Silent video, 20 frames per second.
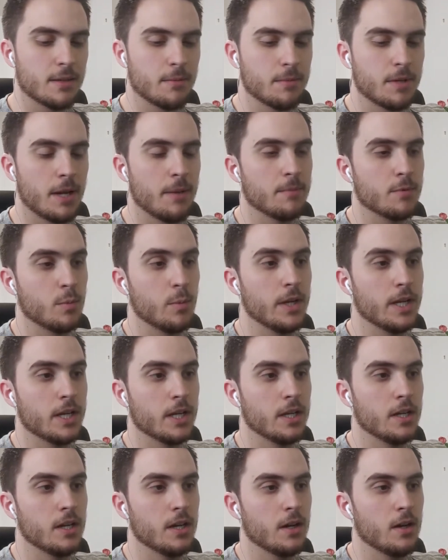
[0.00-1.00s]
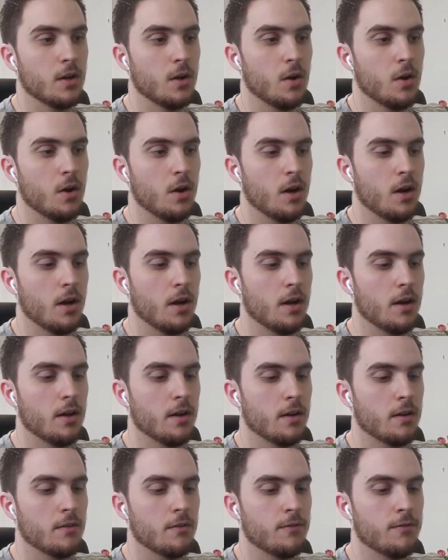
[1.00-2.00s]
sometimes we could
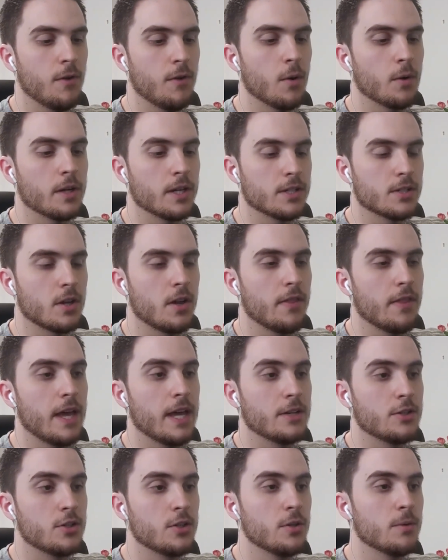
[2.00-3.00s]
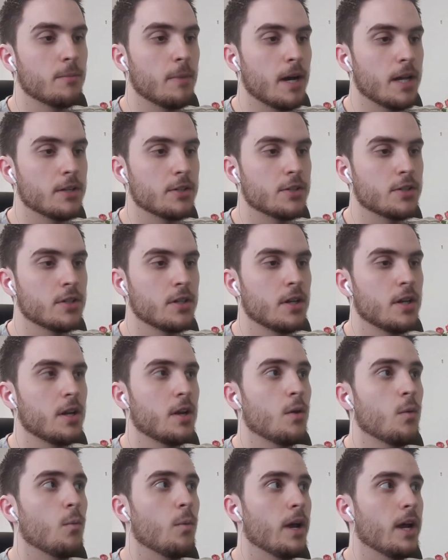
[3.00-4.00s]
focus on that too much,
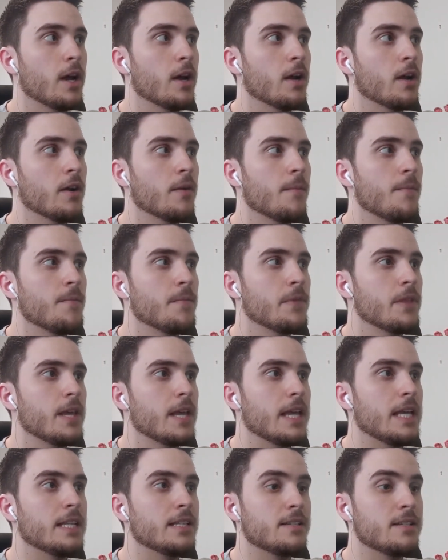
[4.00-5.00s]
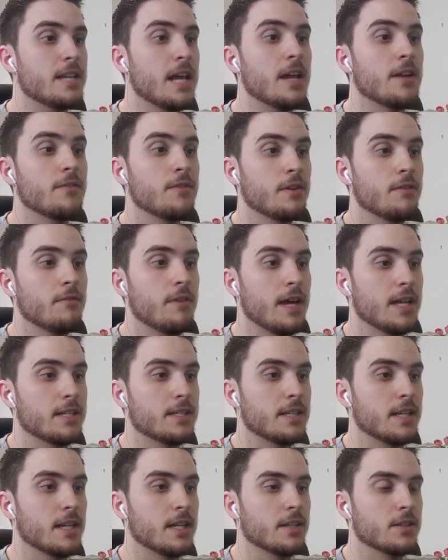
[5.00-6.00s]
where instead of
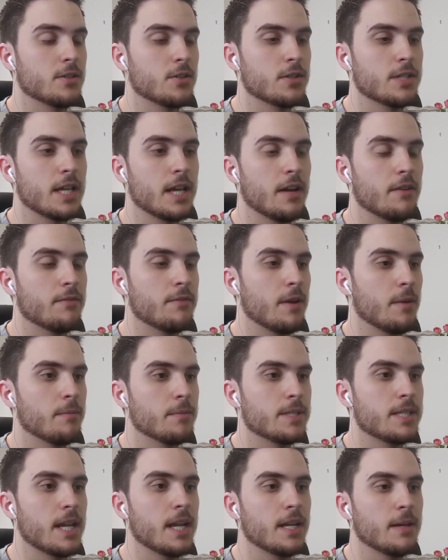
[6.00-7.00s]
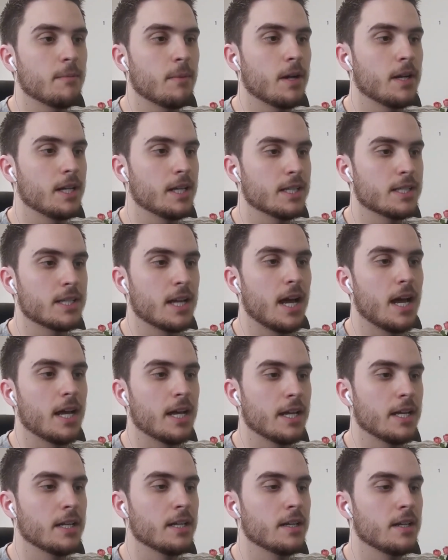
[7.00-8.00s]
investing, so say I'm setting money
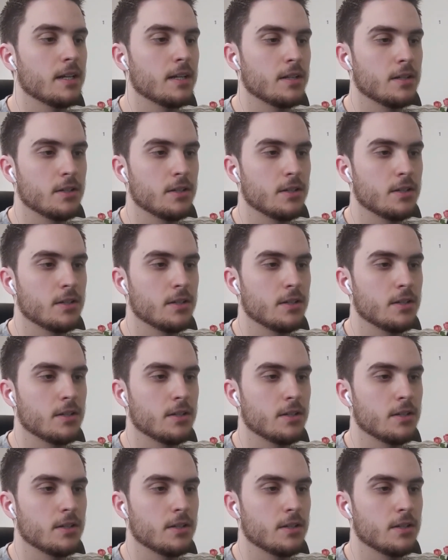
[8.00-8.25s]
aside